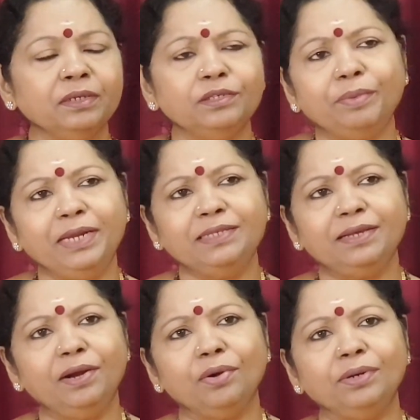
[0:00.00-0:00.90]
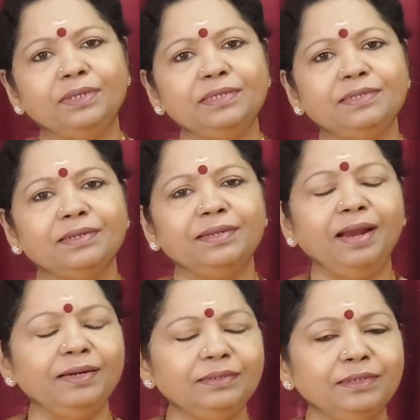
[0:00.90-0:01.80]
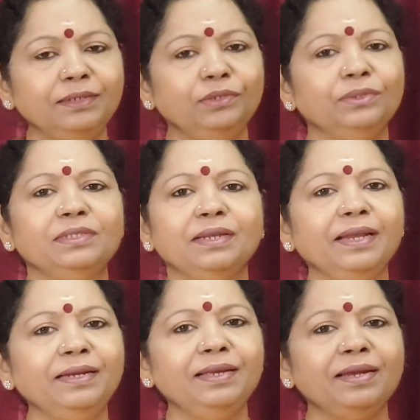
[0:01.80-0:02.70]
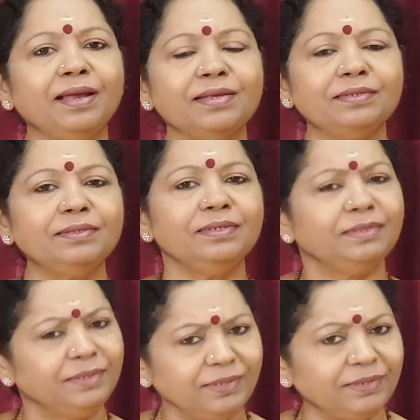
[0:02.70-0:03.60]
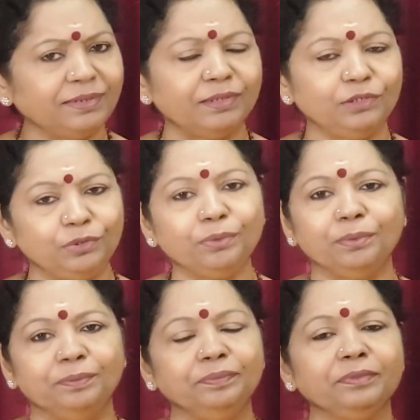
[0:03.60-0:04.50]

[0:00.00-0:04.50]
So when he said all this, then I turned to this lady and asked her, is this true?